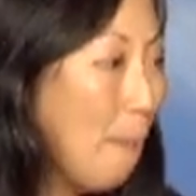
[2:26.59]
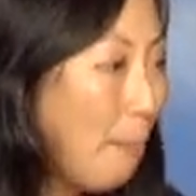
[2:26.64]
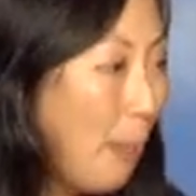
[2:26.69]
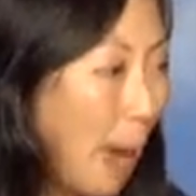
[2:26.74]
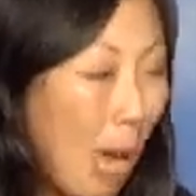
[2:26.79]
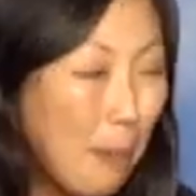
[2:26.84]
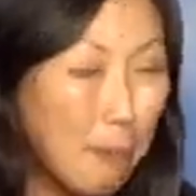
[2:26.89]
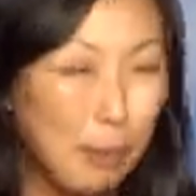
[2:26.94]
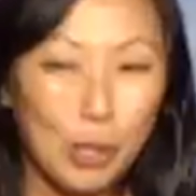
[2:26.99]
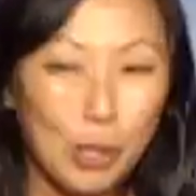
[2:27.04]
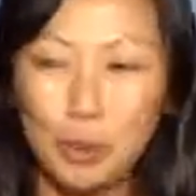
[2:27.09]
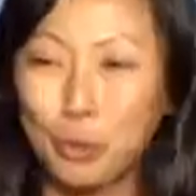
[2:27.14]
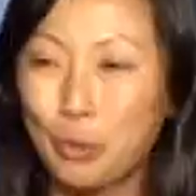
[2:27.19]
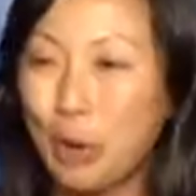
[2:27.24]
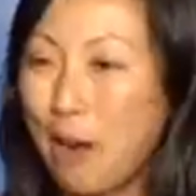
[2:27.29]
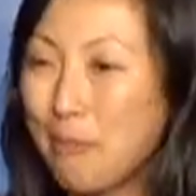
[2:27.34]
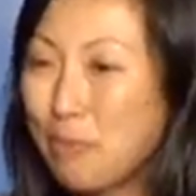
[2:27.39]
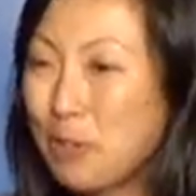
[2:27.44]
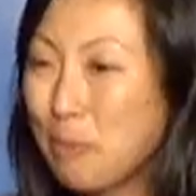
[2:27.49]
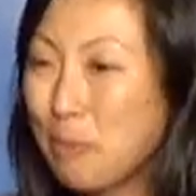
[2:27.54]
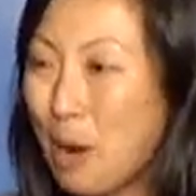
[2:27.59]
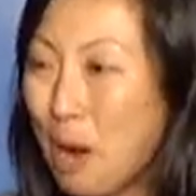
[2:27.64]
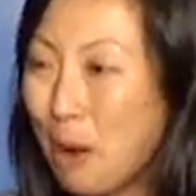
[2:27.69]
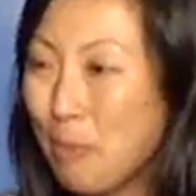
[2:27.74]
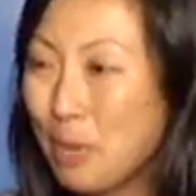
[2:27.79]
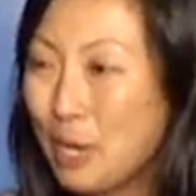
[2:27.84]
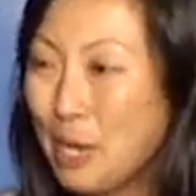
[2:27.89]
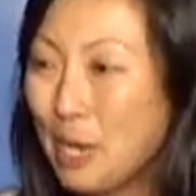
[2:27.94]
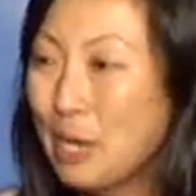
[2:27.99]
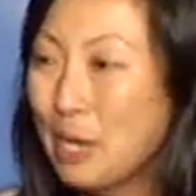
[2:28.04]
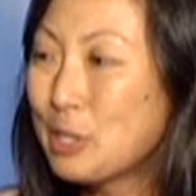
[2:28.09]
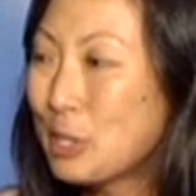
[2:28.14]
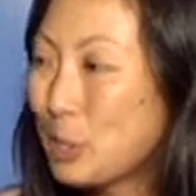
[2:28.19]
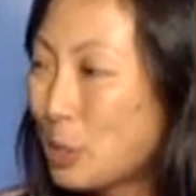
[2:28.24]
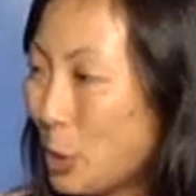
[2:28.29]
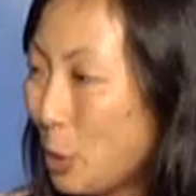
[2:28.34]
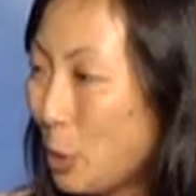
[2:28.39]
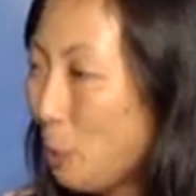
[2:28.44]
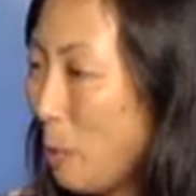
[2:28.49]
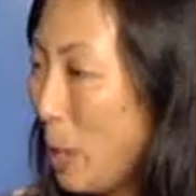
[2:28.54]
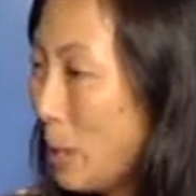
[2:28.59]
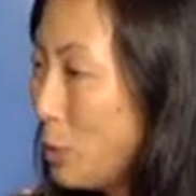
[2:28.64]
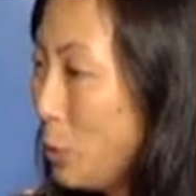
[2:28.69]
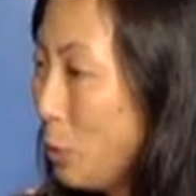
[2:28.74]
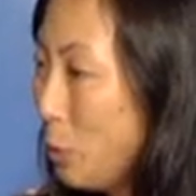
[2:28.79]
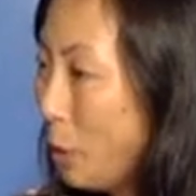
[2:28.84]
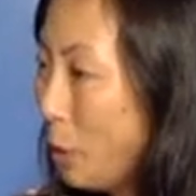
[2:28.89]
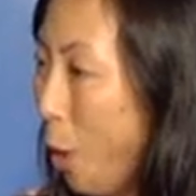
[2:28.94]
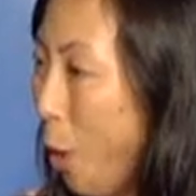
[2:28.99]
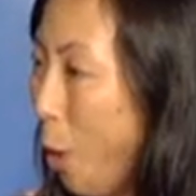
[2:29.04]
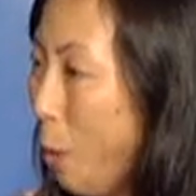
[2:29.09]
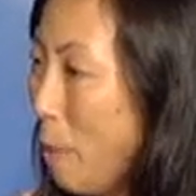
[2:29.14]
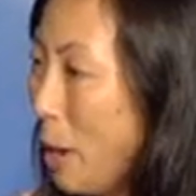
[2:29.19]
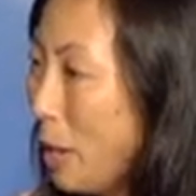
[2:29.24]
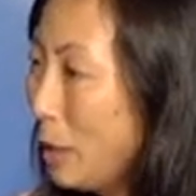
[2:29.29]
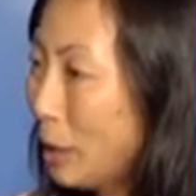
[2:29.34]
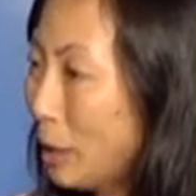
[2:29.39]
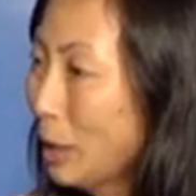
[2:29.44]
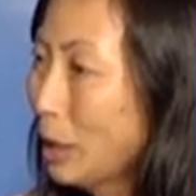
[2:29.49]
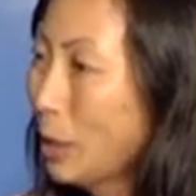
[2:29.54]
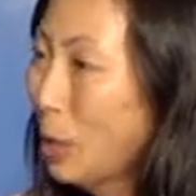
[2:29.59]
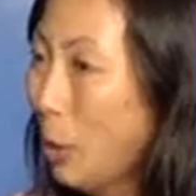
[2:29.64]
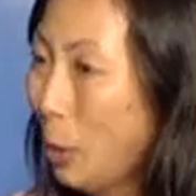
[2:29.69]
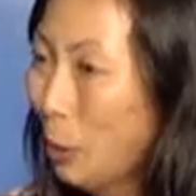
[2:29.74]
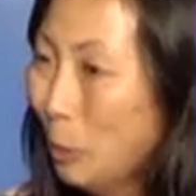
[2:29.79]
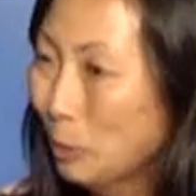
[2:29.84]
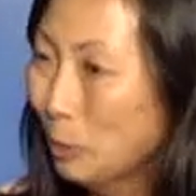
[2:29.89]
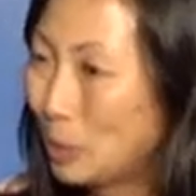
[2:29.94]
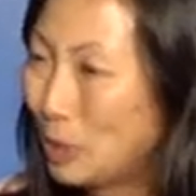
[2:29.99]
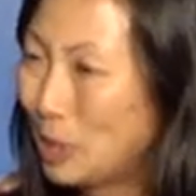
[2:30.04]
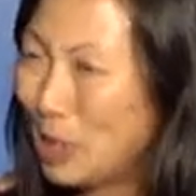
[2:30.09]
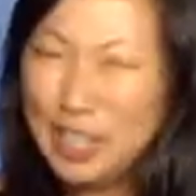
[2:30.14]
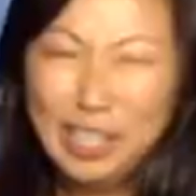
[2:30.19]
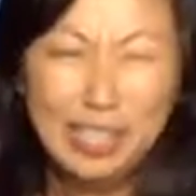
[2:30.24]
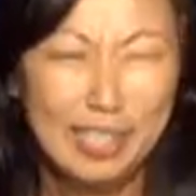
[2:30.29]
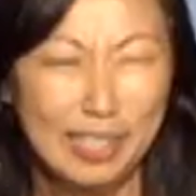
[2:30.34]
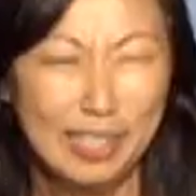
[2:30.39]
Bad part of crafty mom is that she makes you wear homemade clothes.